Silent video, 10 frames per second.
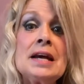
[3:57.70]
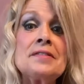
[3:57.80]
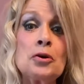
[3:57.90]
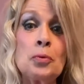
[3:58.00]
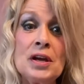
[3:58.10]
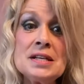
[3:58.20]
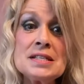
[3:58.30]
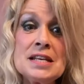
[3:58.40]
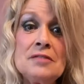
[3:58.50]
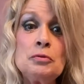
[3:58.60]
The
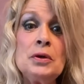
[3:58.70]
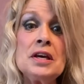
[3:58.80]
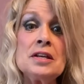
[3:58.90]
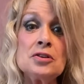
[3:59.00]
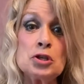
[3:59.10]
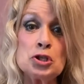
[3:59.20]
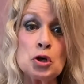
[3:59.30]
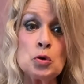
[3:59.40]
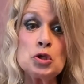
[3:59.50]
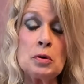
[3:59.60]
greatest gift we can
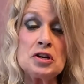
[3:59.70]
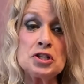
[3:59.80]
show to our